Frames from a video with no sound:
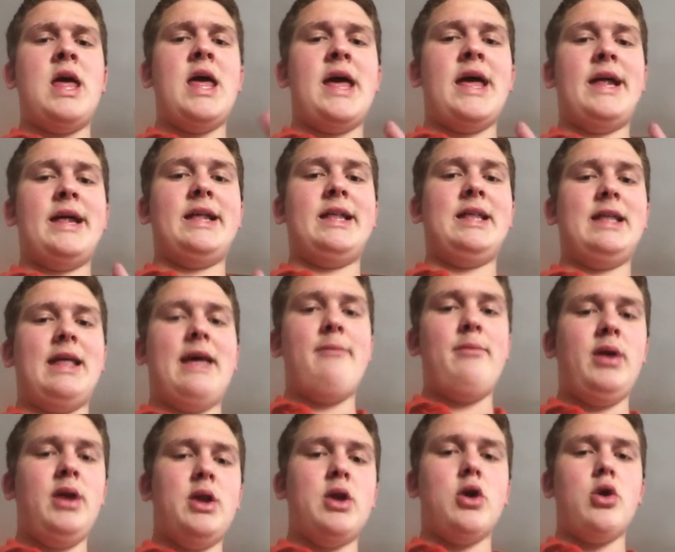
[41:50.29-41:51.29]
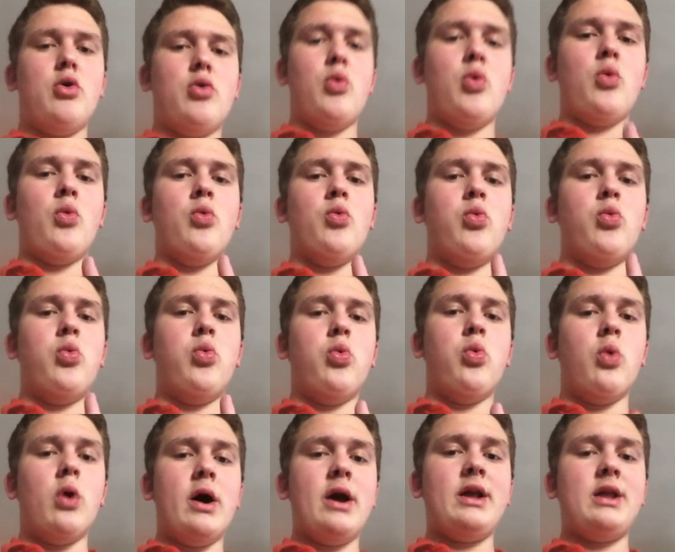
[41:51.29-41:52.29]
Let me know
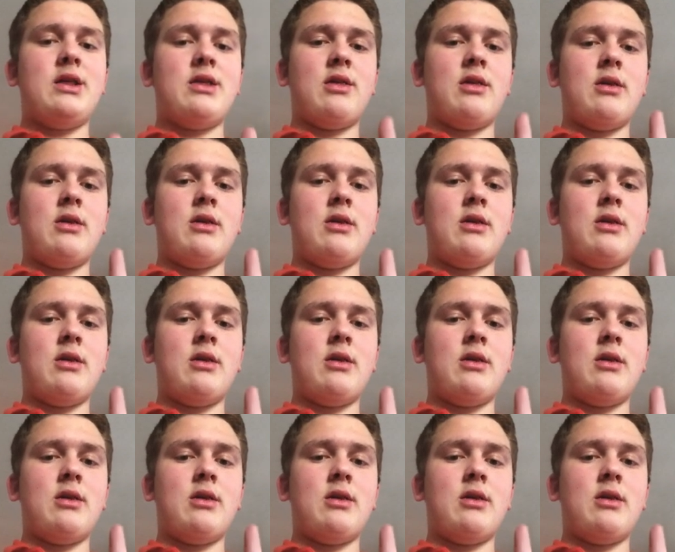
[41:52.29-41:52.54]
what